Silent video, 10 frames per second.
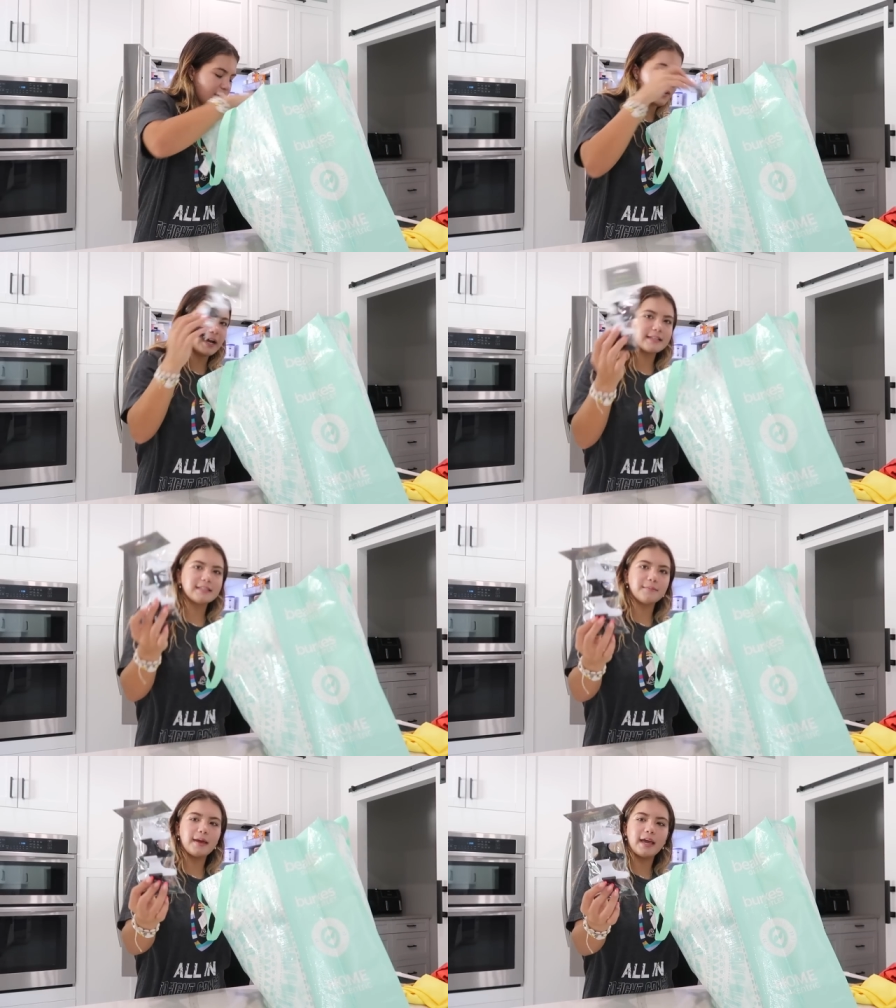We got
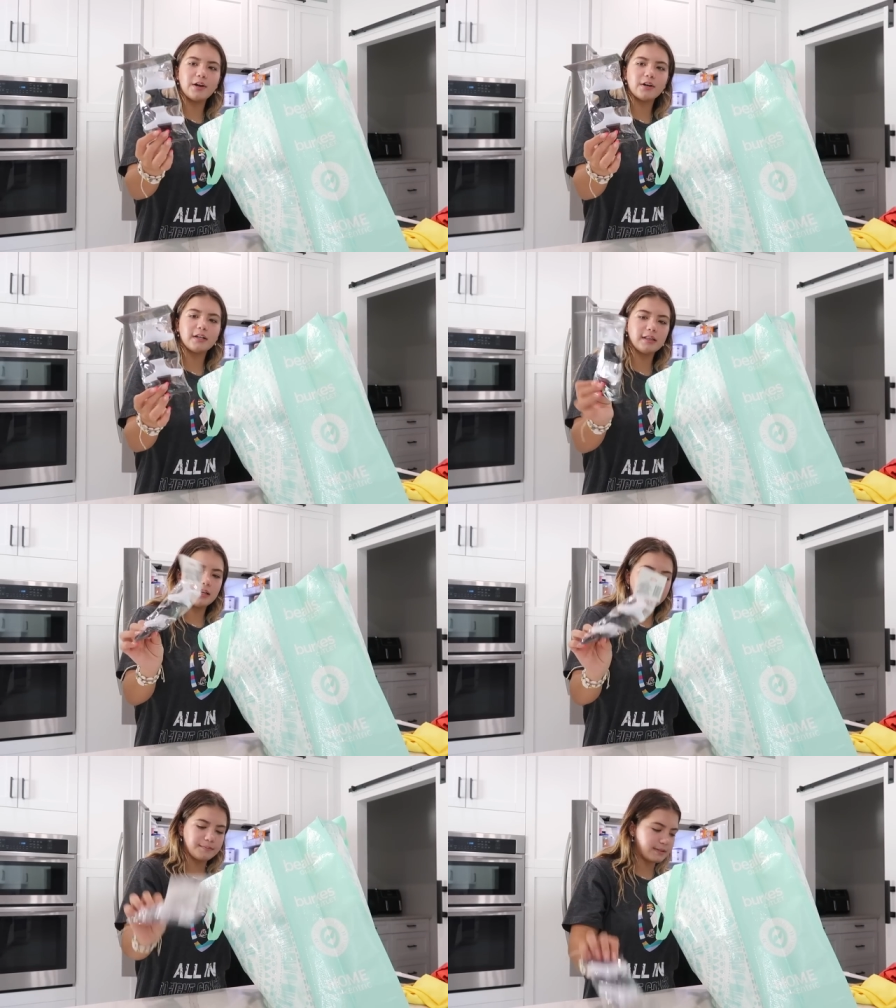some hair
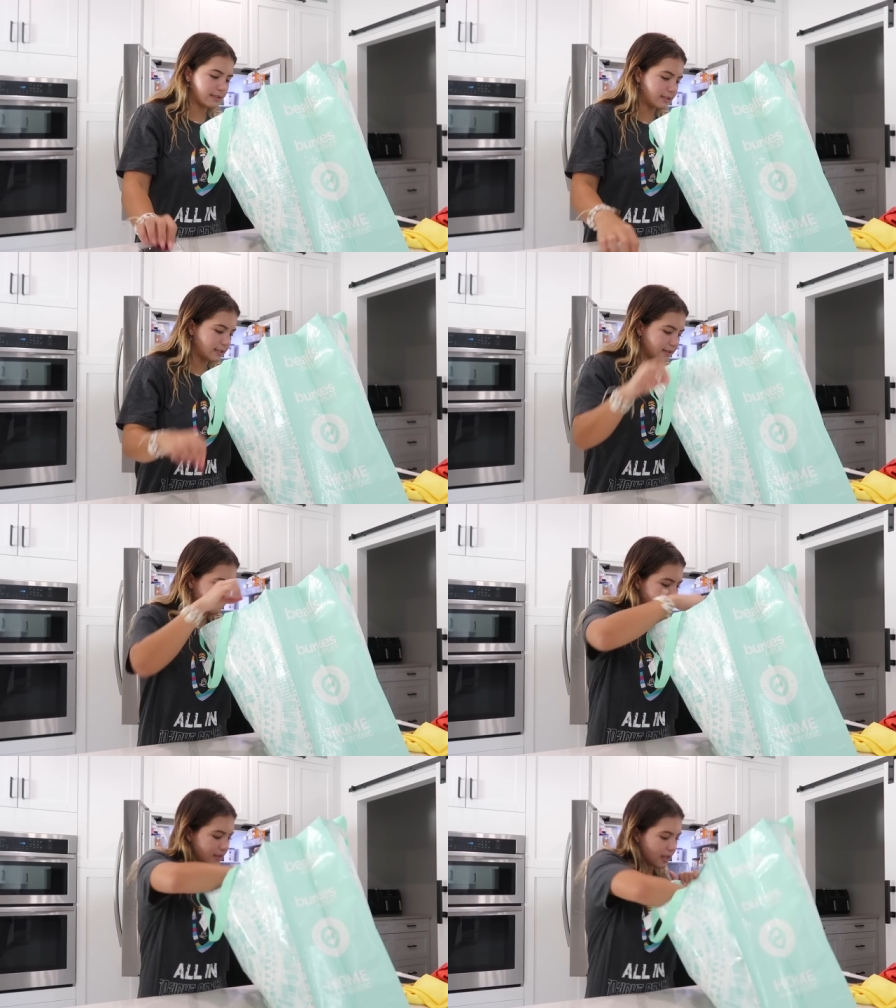clips.
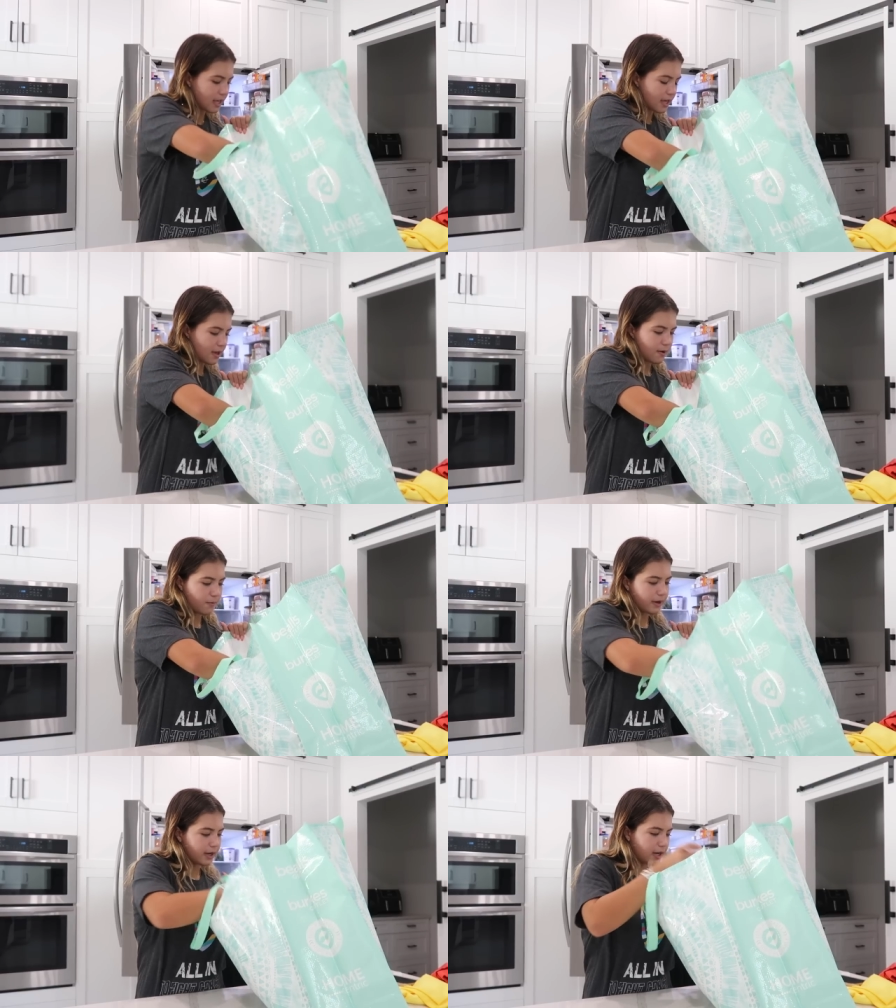
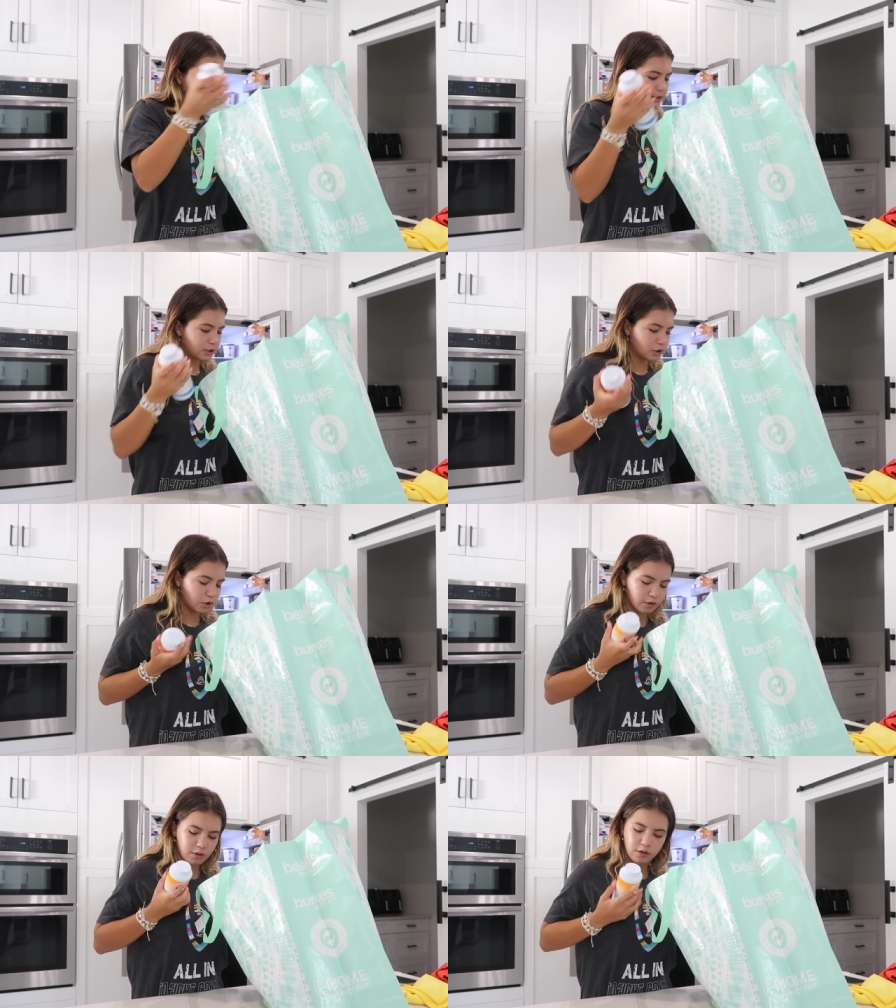We got
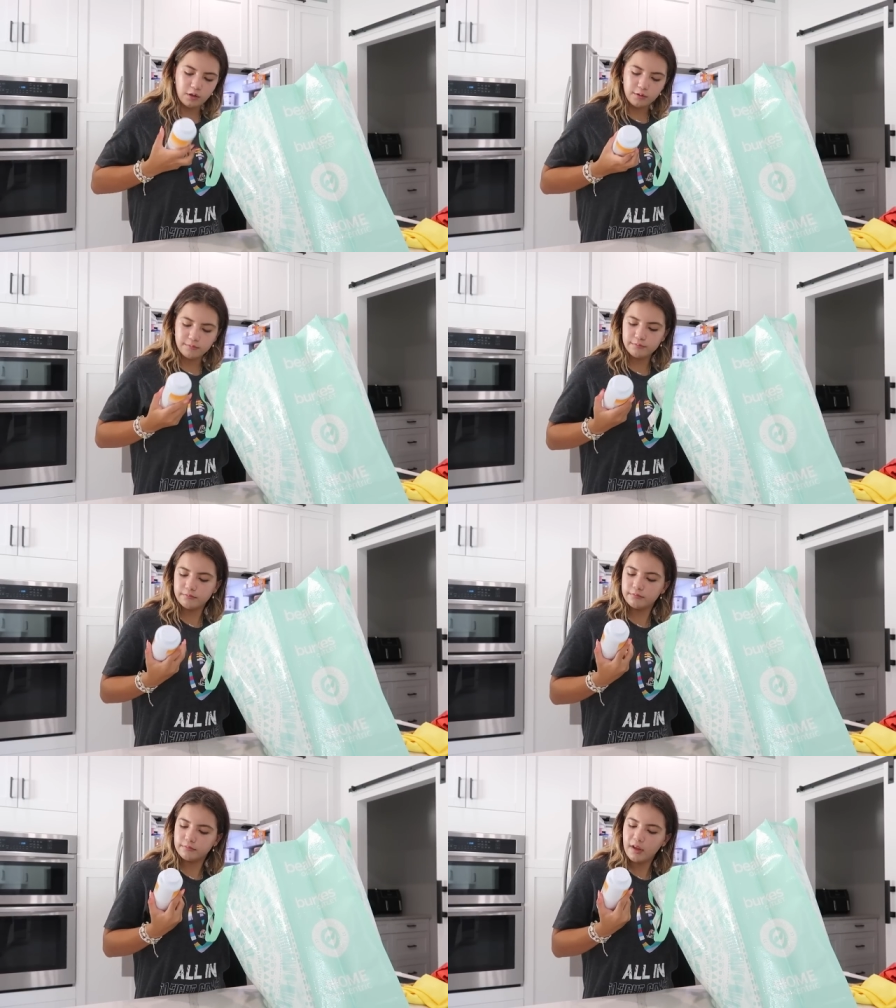some
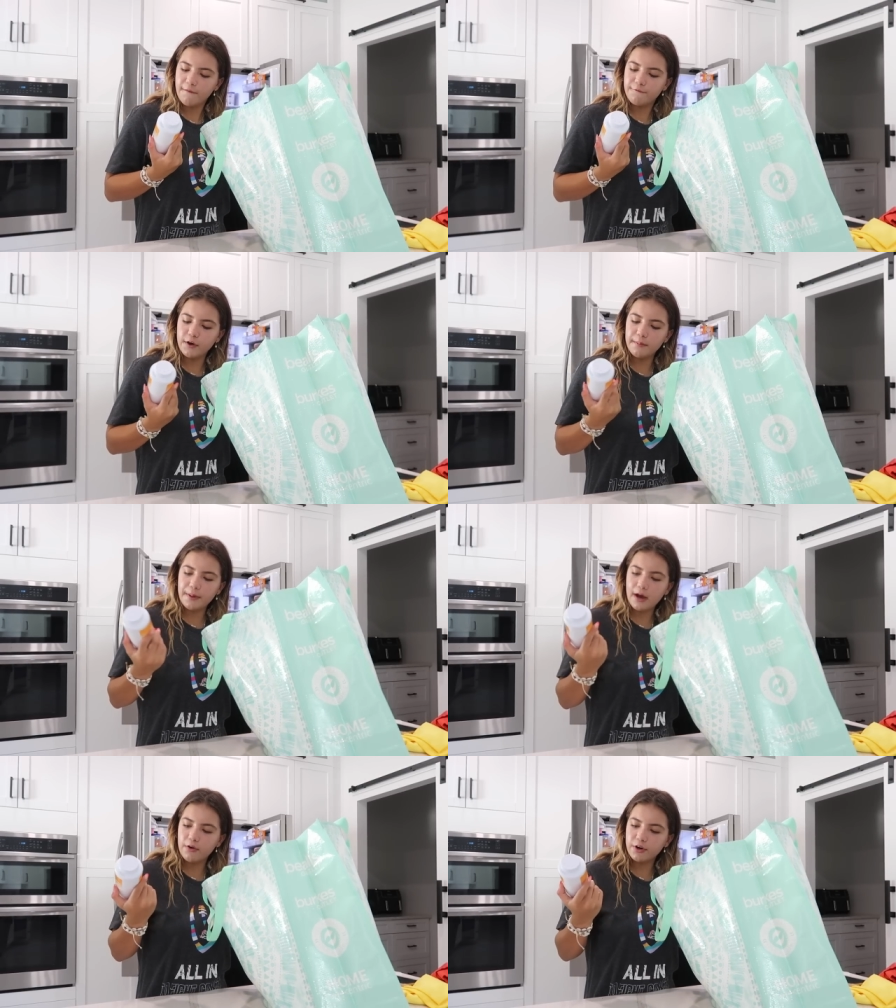foot
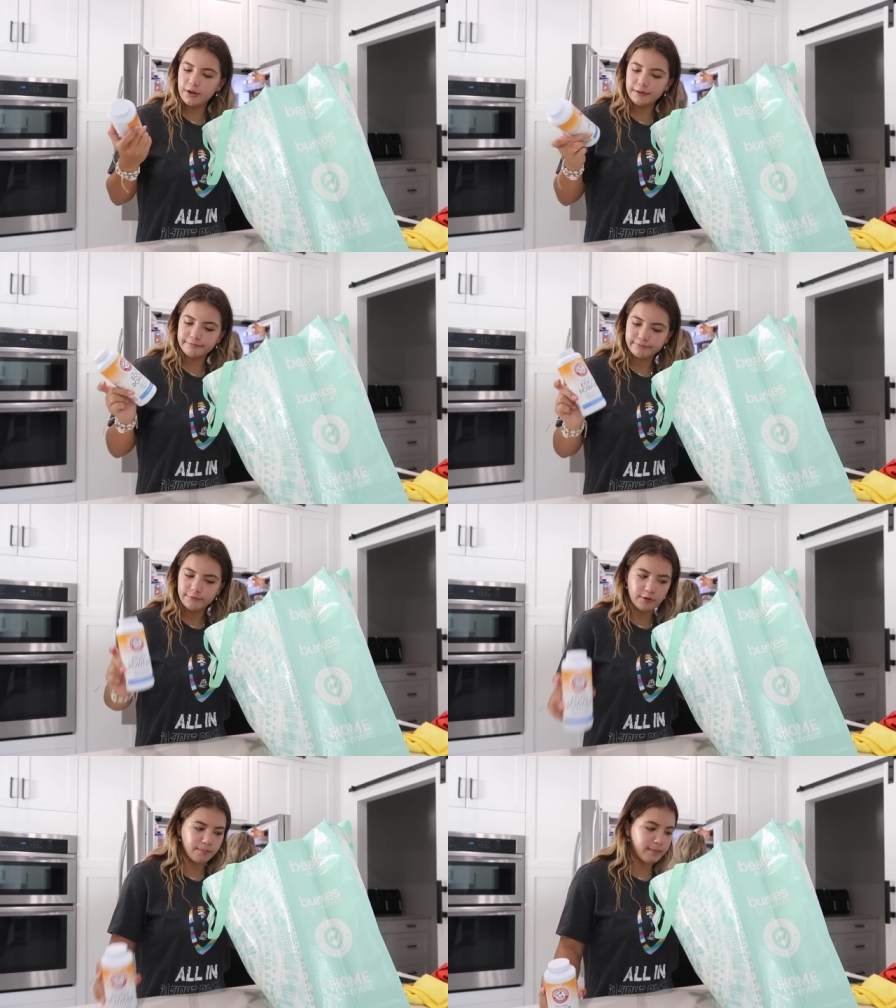powder
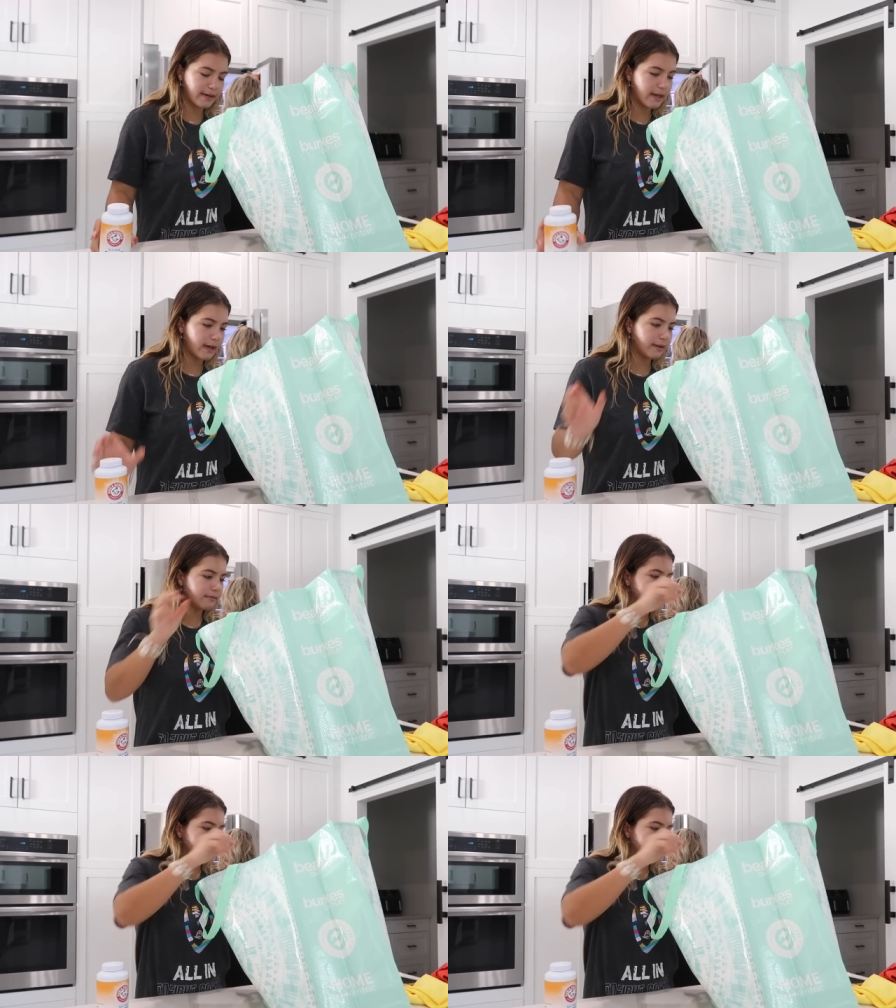for my dad.